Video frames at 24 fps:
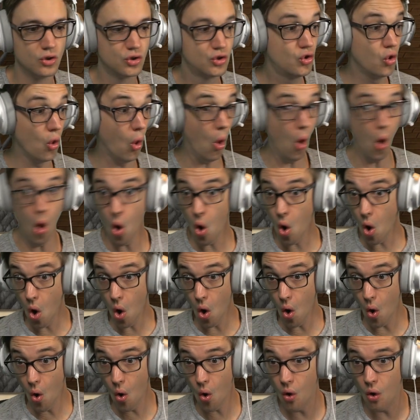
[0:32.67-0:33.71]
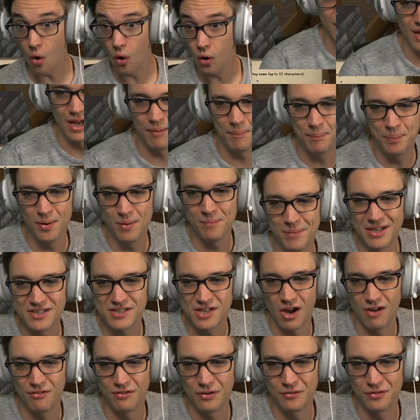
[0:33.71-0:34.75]
Oh! I'll put
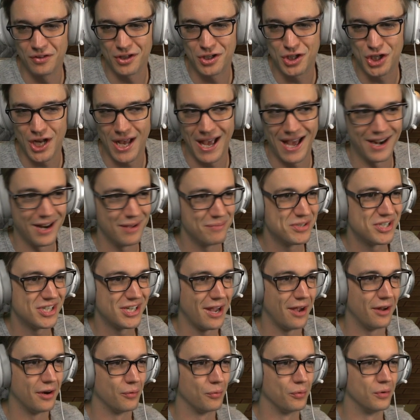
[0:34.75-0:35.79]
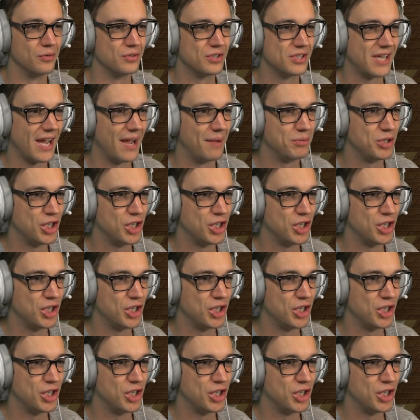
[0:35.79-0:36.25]
myself over the chat. I'm scared of RuneScape